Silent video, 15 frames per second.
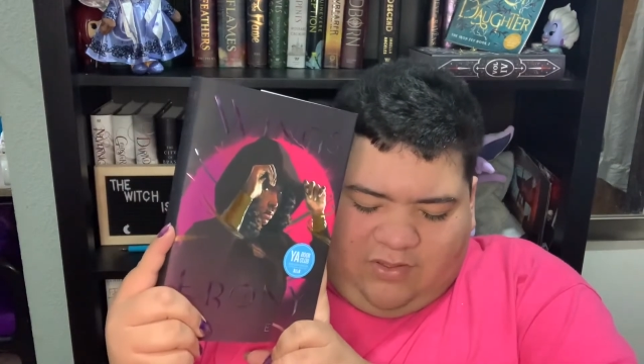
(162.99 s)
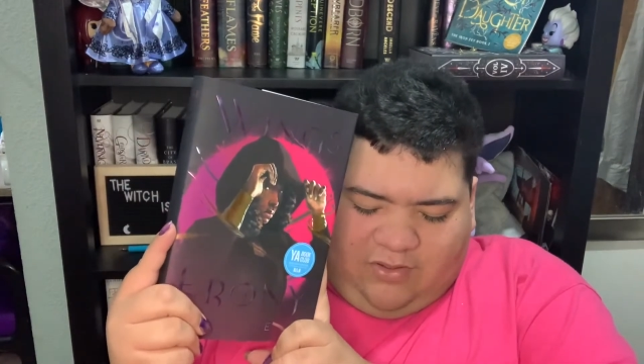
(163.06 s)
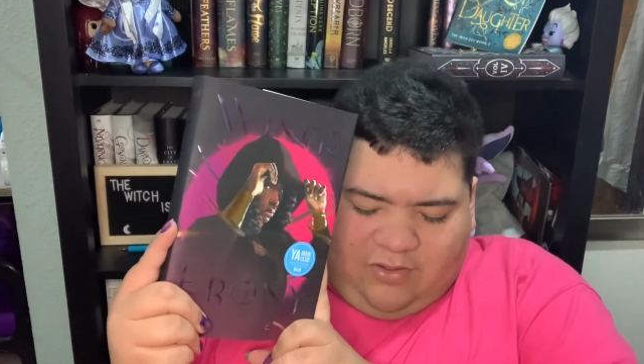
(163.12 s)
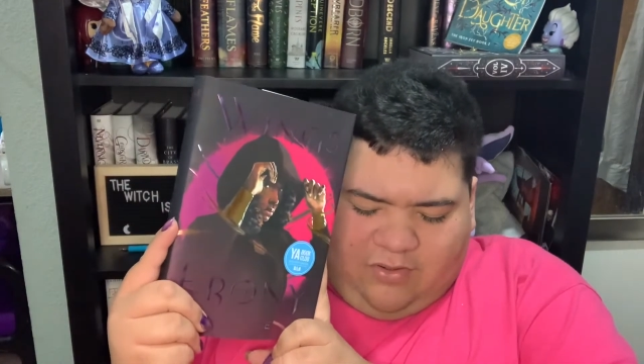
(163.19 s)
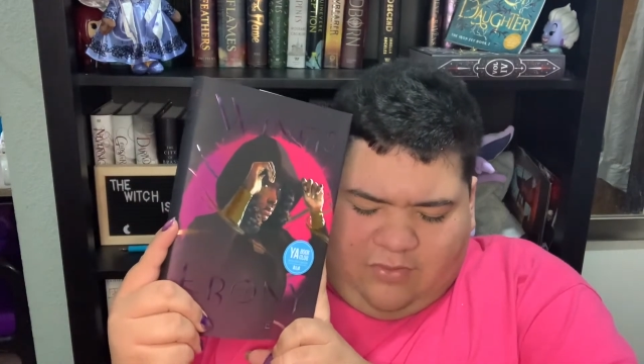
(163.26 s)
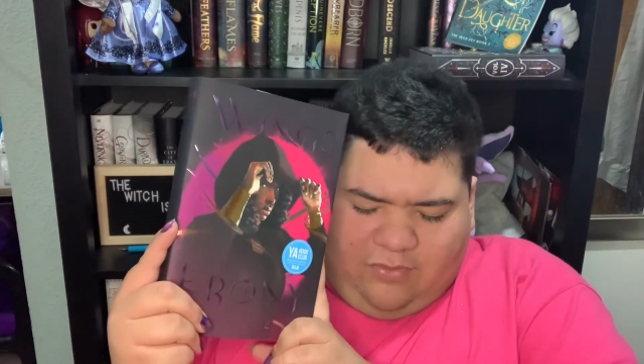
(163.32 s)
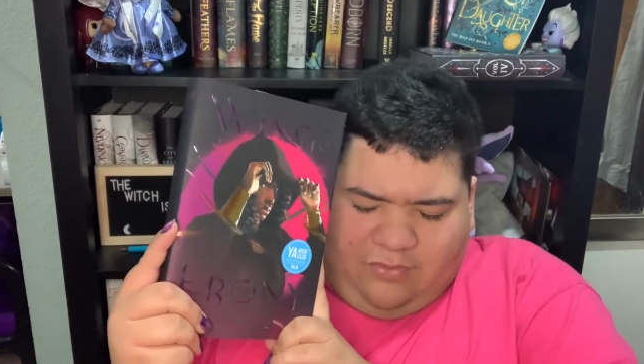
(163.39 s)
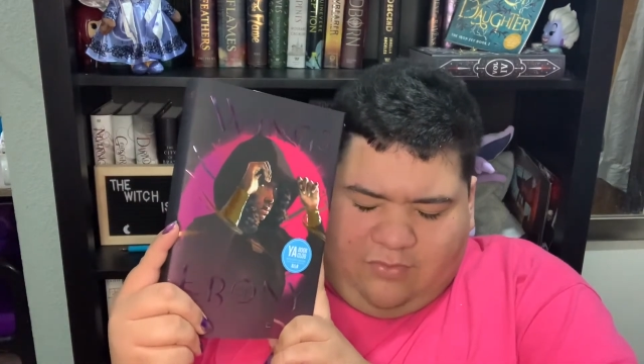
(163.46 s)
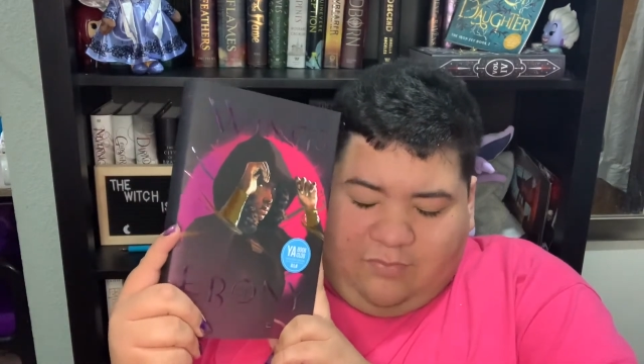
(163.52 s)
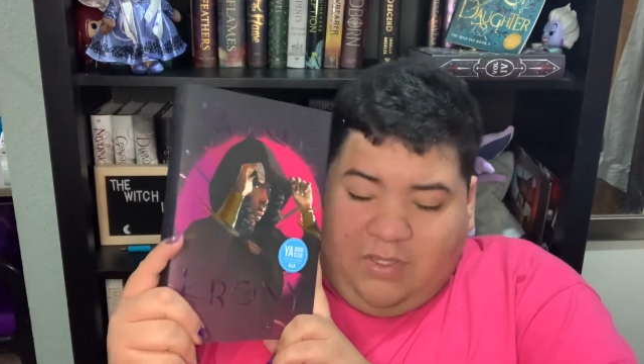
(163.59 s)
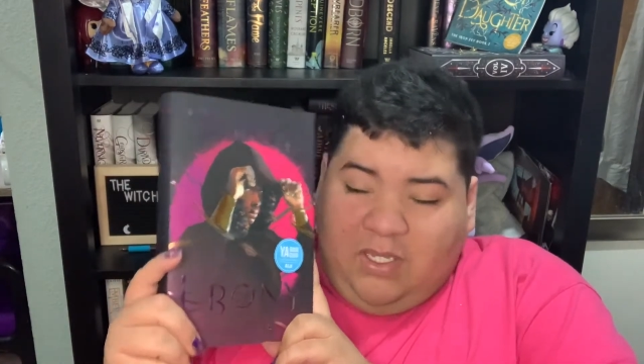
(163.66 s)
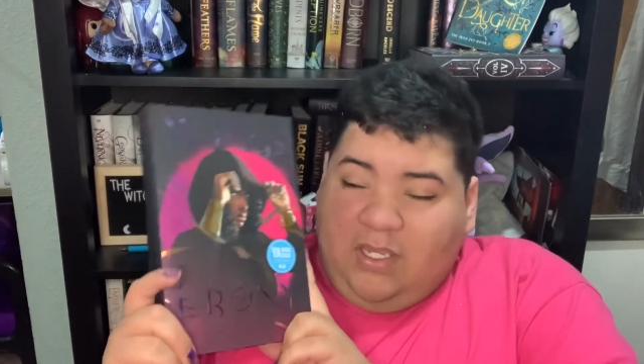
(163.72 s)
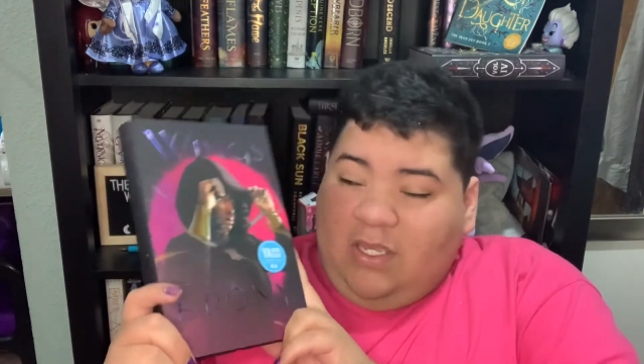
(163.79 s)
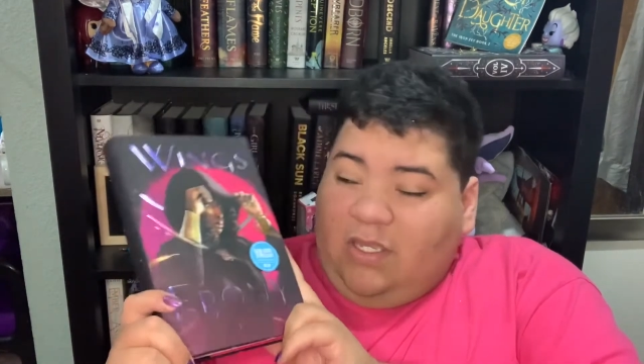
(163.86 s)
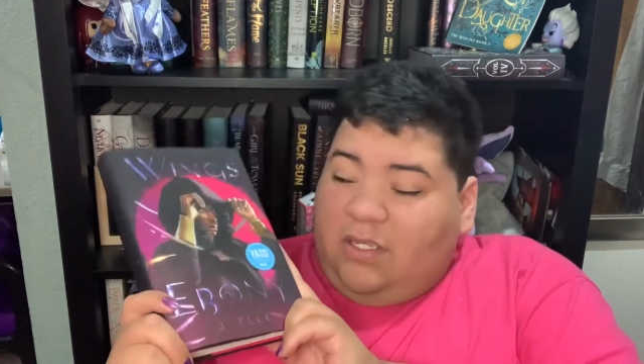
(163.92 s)
her
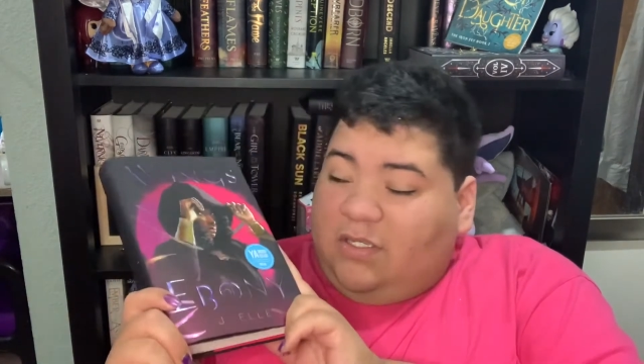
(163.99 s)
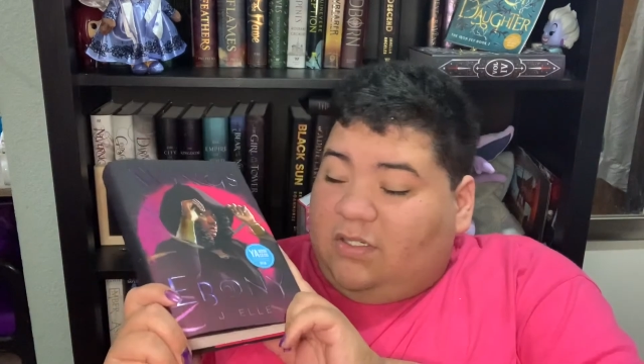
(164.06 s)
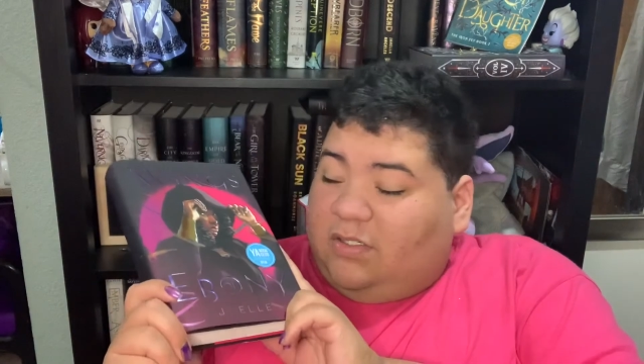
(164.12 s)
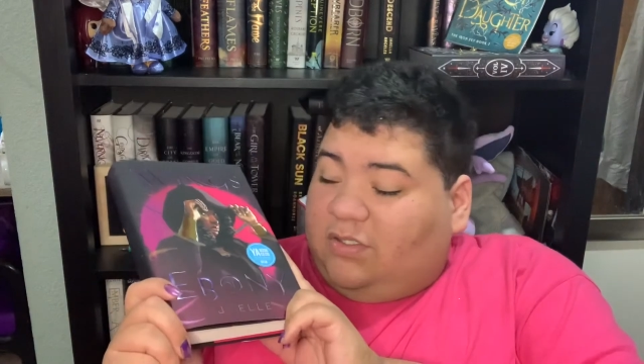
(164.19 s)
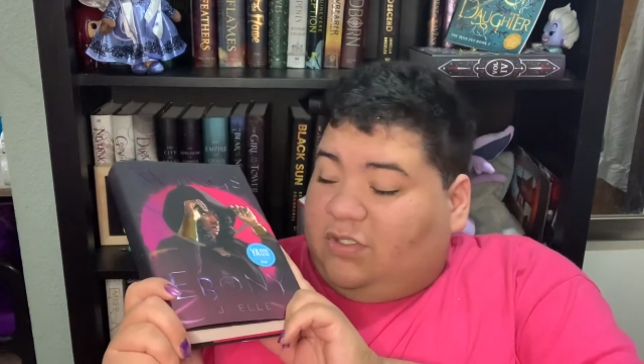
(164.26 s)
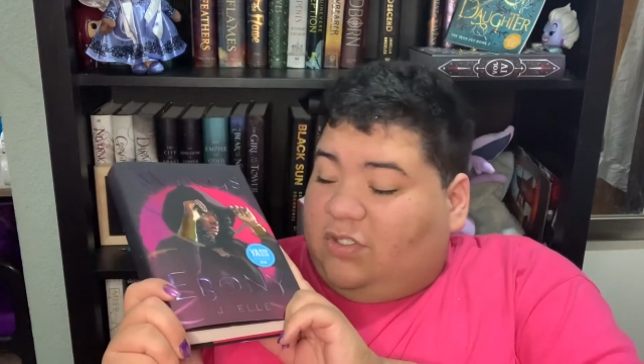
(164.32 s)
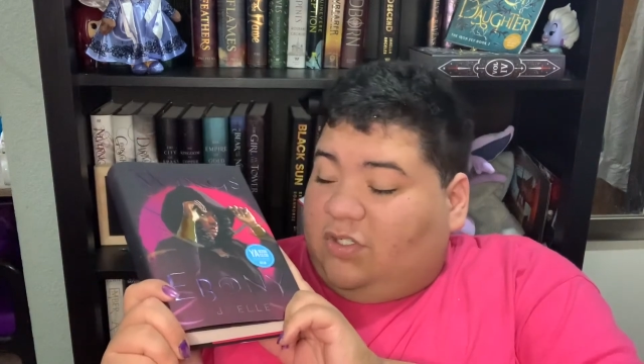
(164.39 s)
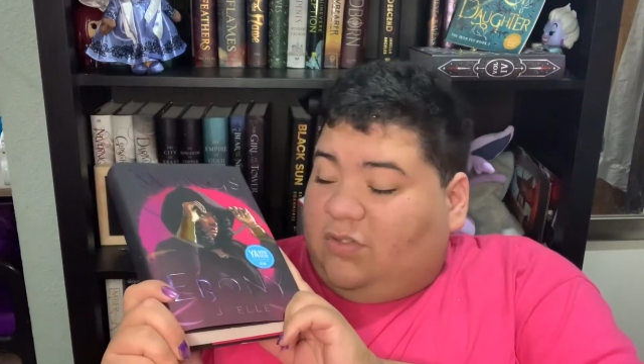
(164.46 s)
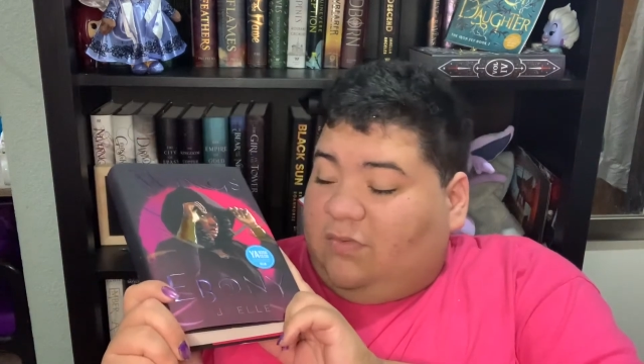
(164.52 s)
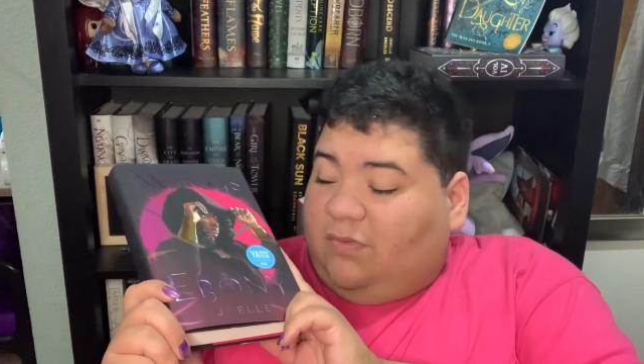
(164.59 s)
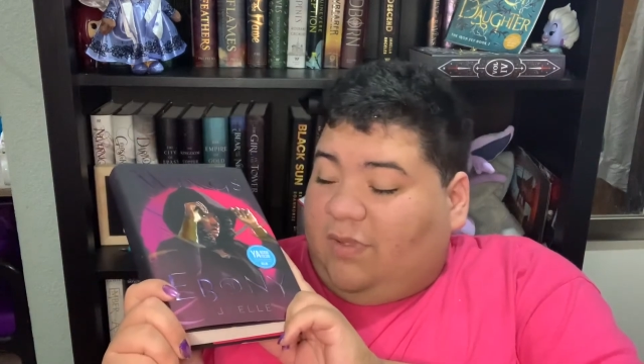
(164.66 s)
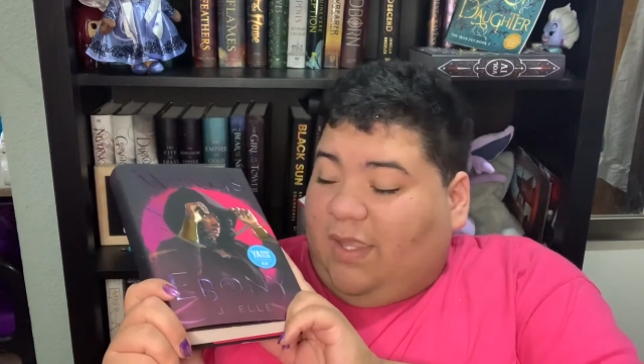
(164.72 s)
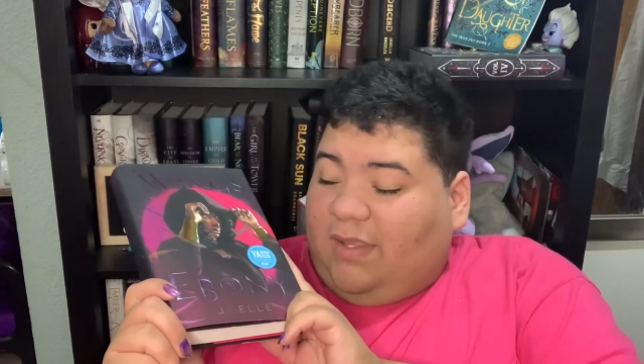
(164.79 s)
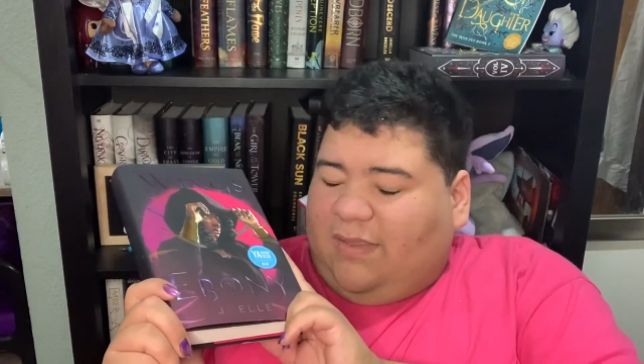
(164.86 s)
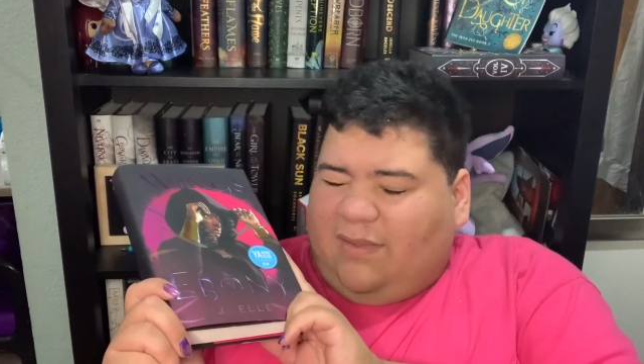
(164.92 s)
home,
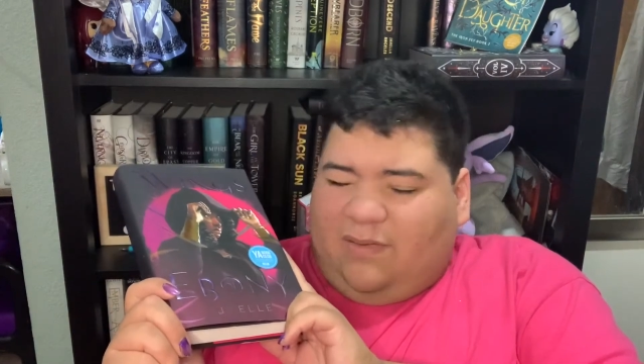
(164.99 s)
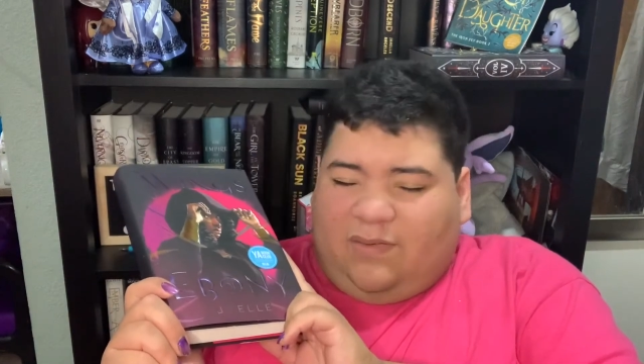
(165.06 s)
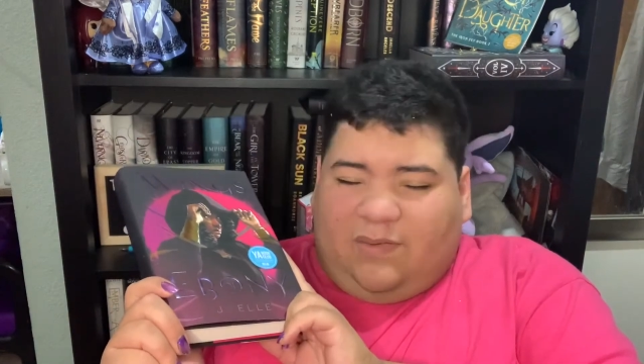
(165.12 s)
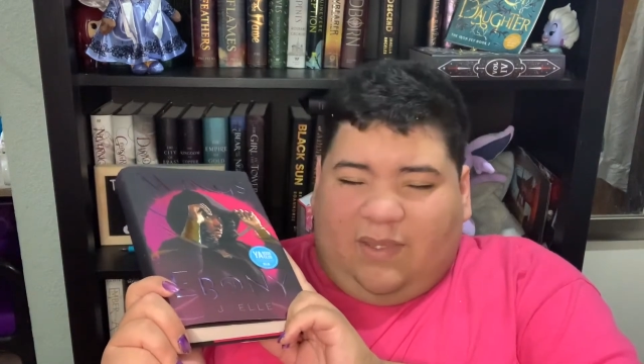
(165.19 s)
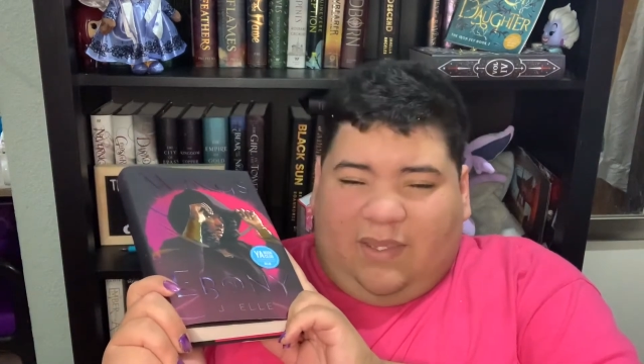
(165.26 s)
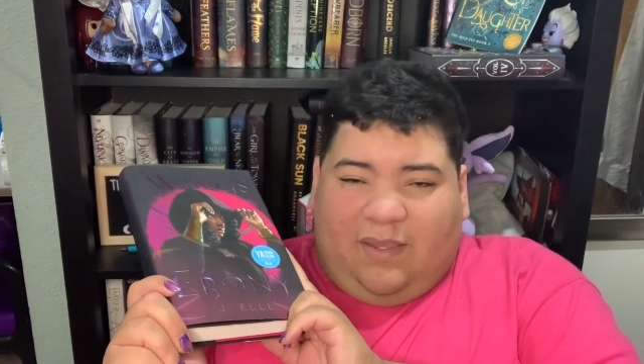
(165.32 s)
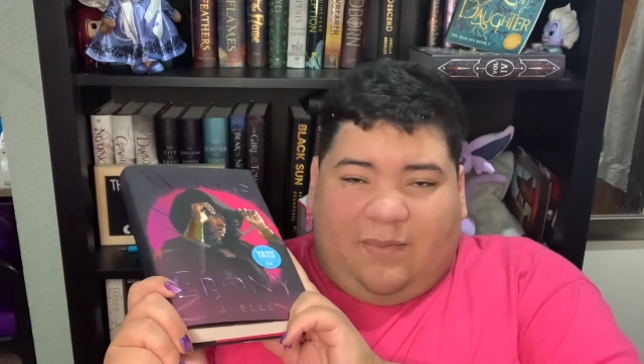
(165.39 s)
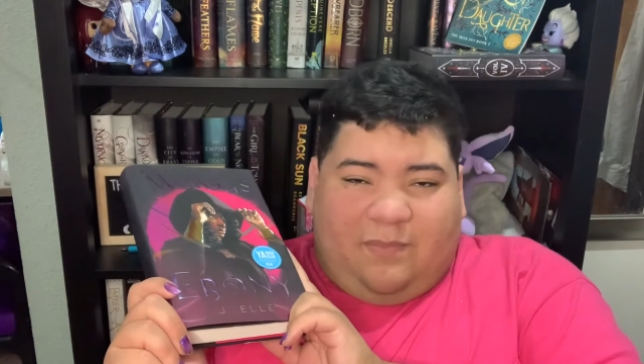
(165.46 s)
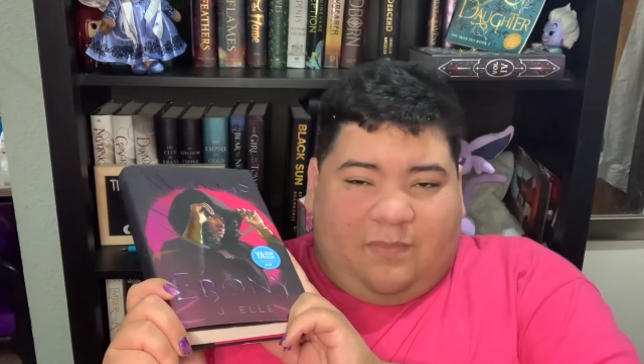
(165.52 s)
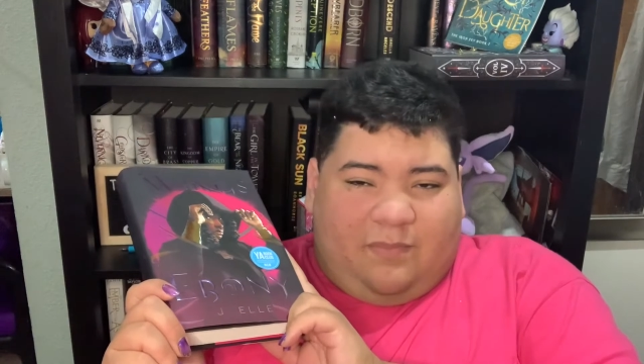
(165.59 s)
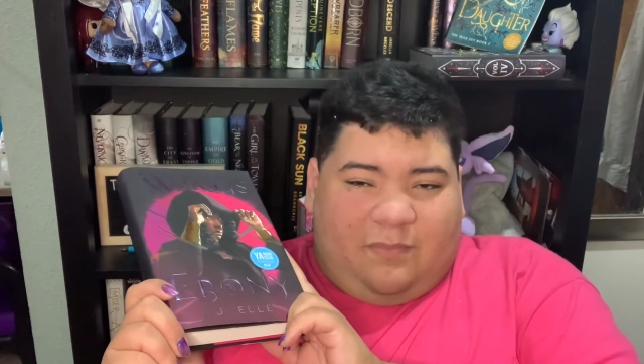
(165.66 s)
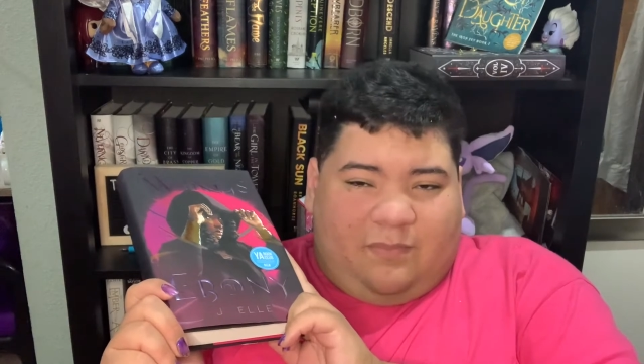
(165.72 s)
to like this like...